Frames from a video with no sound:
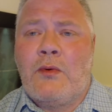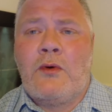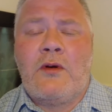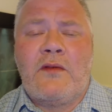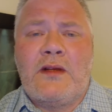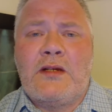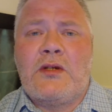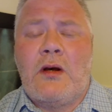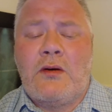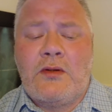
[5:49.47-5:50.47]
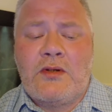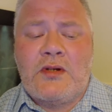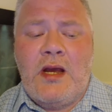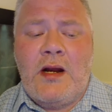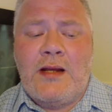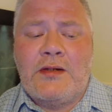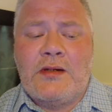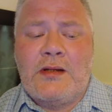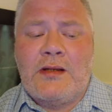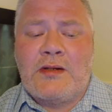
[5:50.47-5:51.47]
All of these doctors and
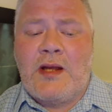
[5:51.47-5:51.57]
engineers,